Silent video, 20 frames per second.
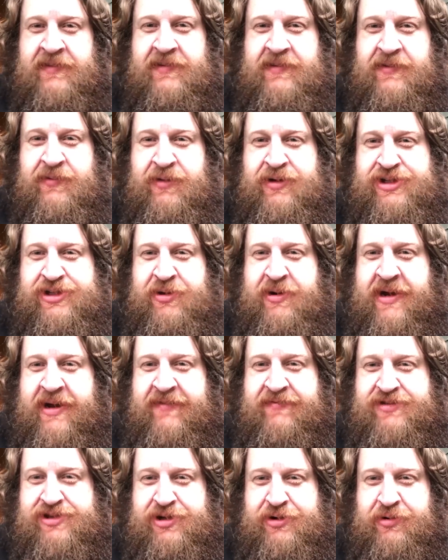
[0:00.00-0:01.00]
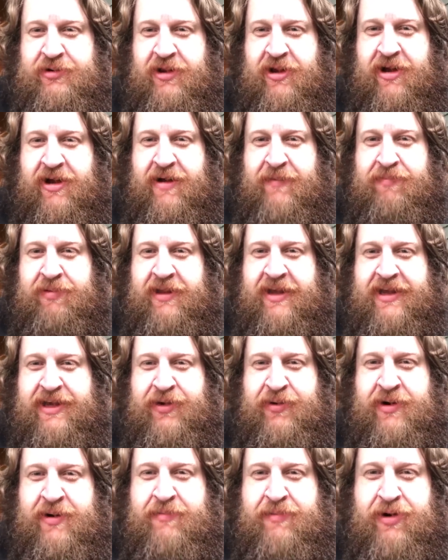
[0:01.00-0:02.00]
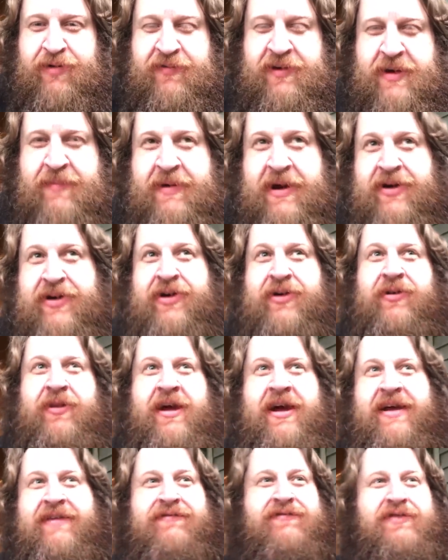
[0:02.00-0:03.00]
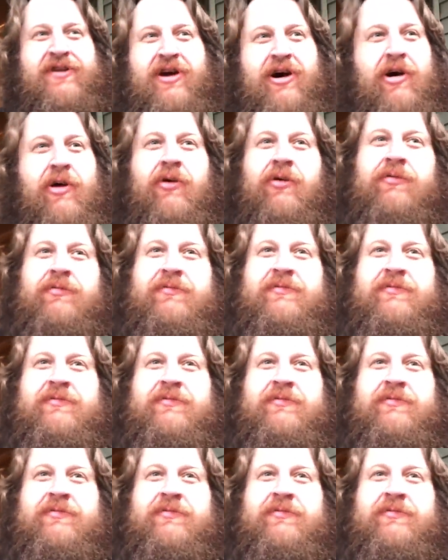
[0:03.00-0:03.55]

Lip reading: Would you have Jude Law play you in a movie about your life? No.